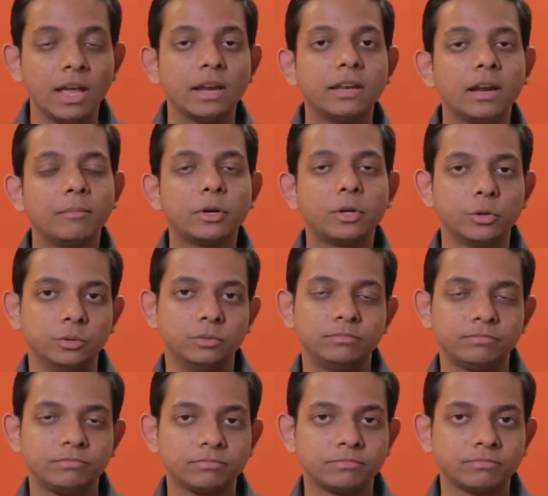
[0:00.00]
Number 2,
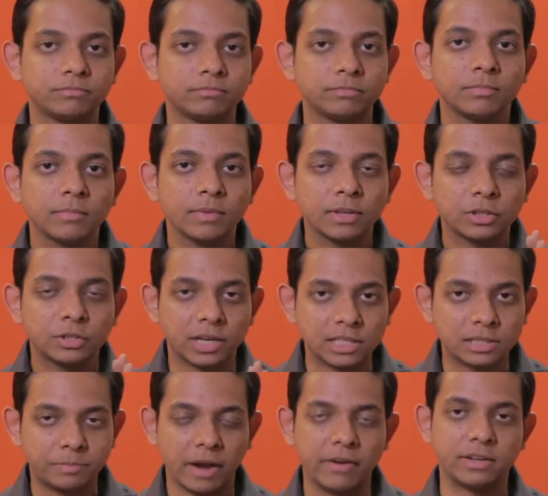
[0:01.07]

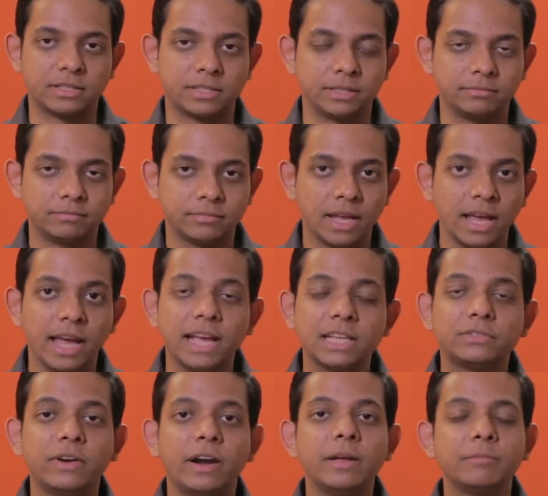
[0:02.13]
transparency. It's
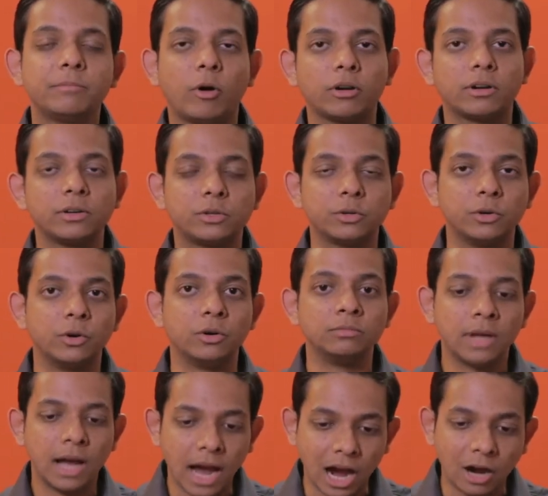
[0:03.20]
very important to know
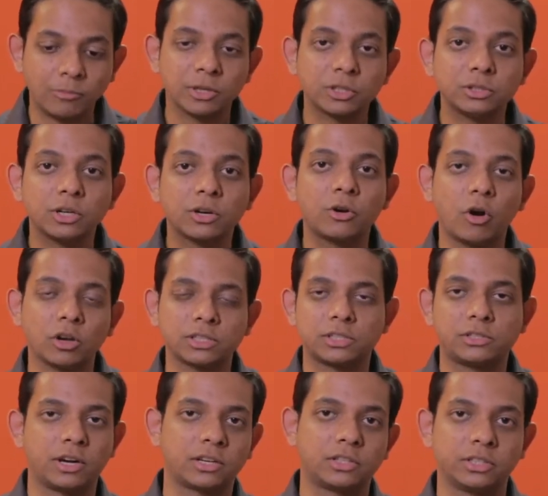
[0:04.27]
how much the cost
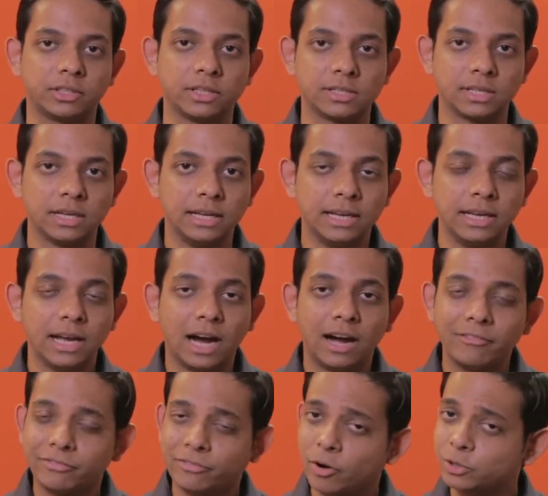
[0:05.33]
structure is.
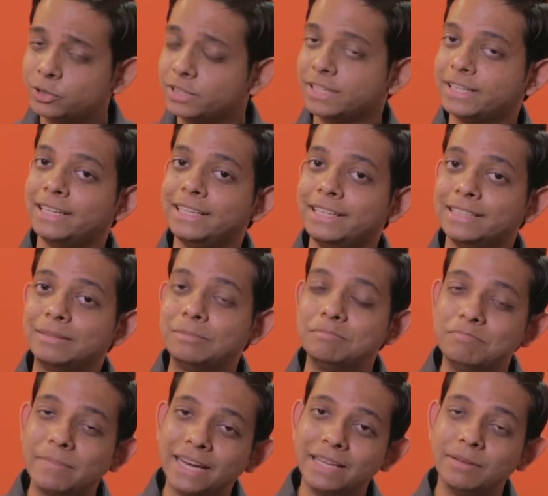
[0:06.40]
Unfortunately,
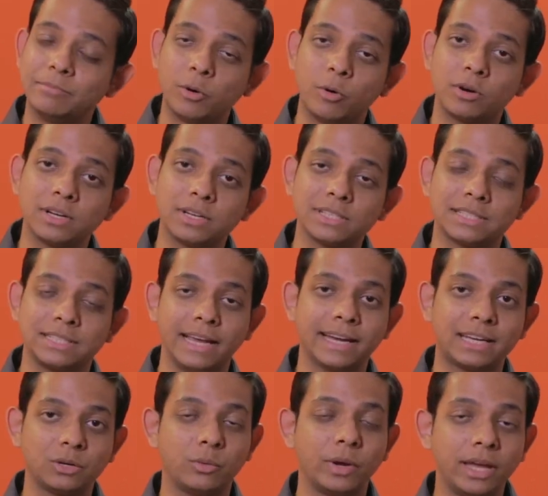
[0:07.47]
many brokers get
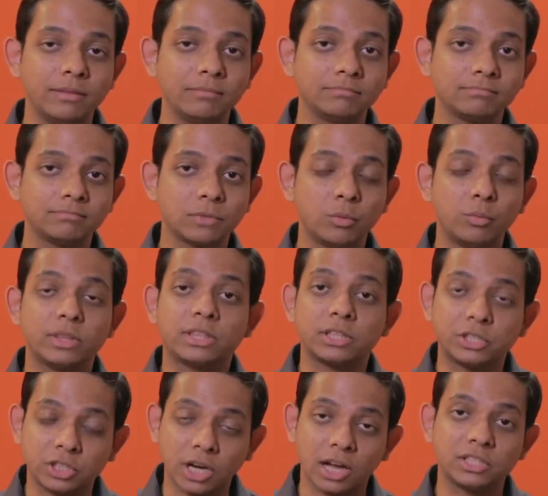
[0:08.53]
away with
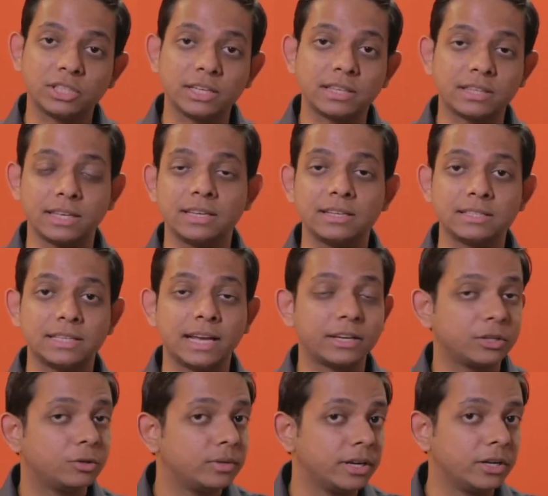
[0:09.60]
charging things that
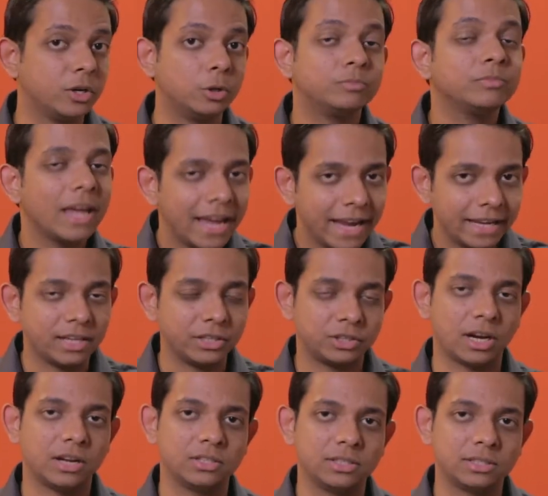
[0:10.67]
you didn't know, hidden
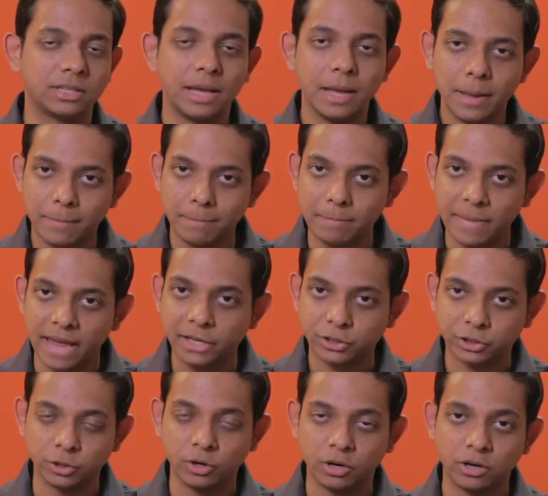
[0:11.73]
charges. Make
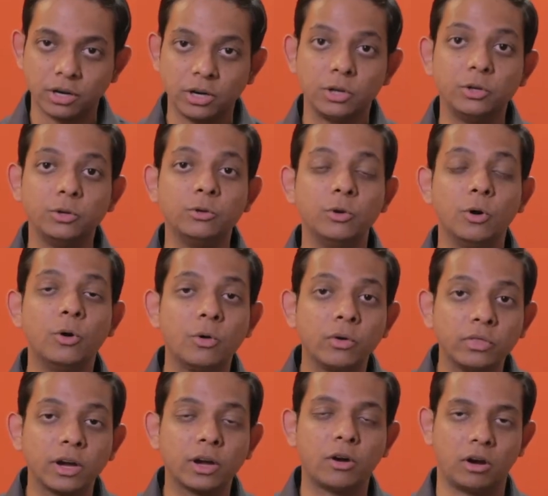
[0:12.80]
sure you know the
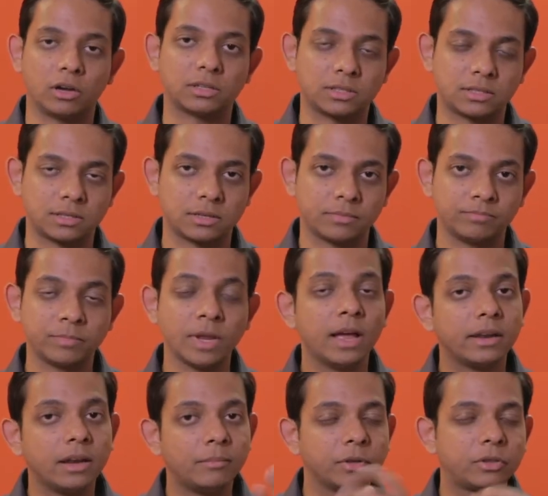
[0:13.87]
costs.
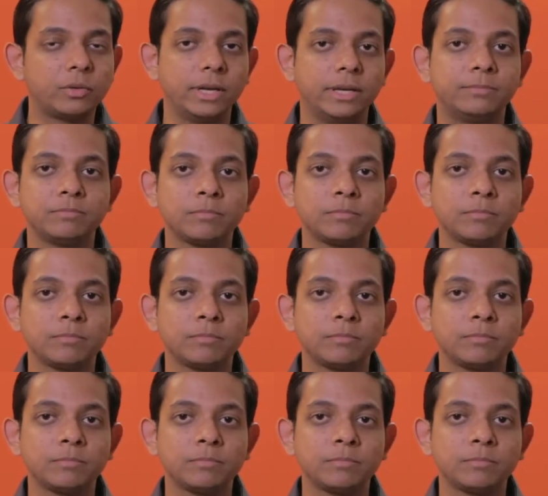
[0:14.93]
Number 3,